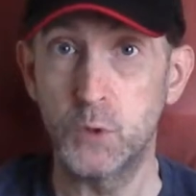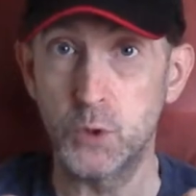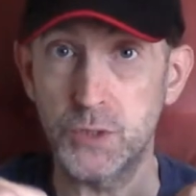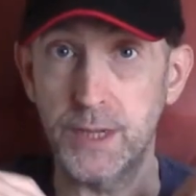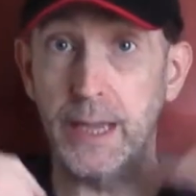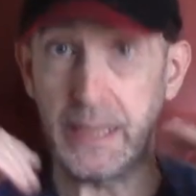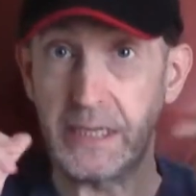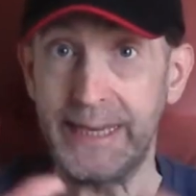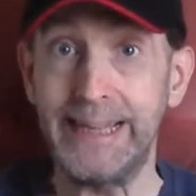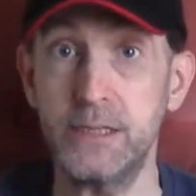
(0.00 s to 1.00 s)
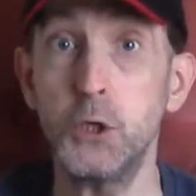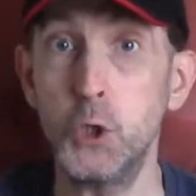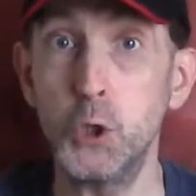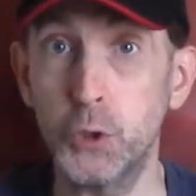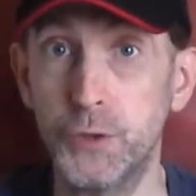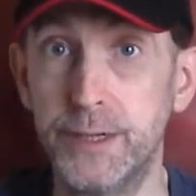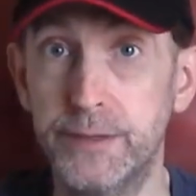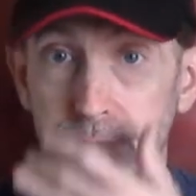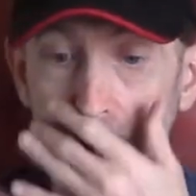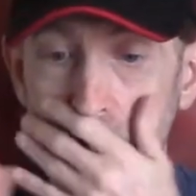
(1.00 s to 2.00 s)
just that you need to know this
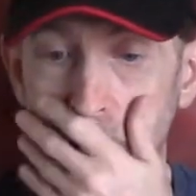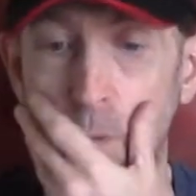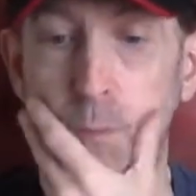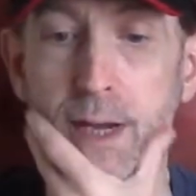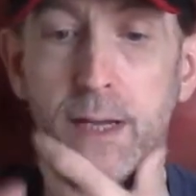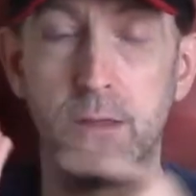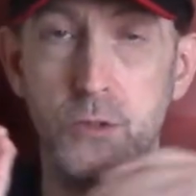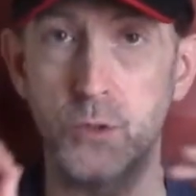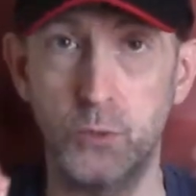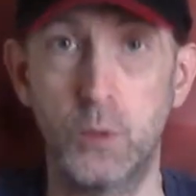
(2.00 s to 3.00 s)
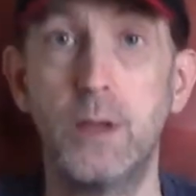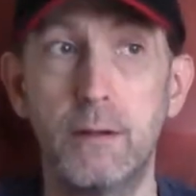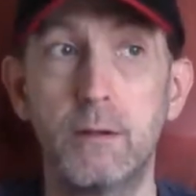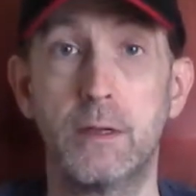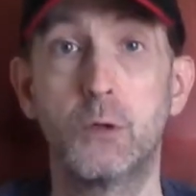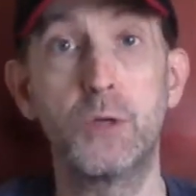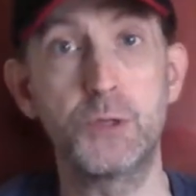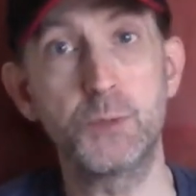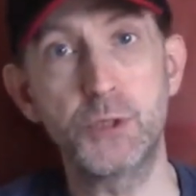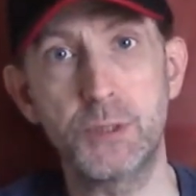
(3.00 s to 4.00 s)
for new pilots who,
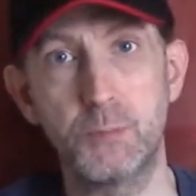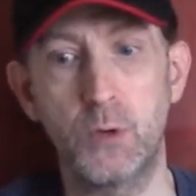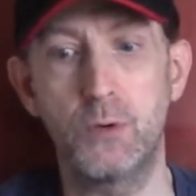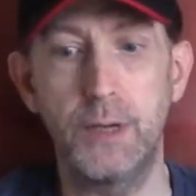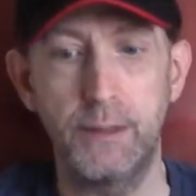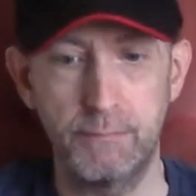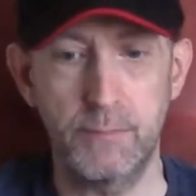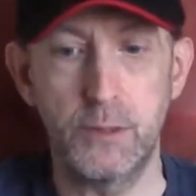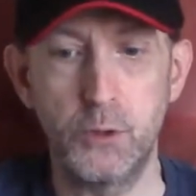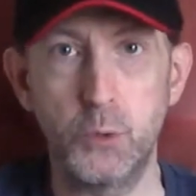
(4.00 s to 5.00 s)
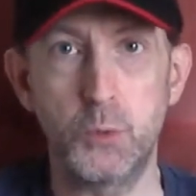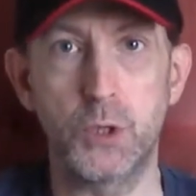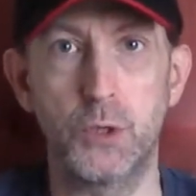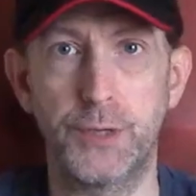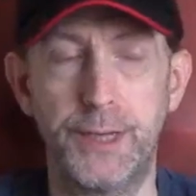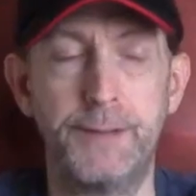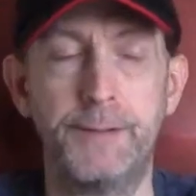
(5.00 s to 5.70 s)
Christmas tomorrow, new toy.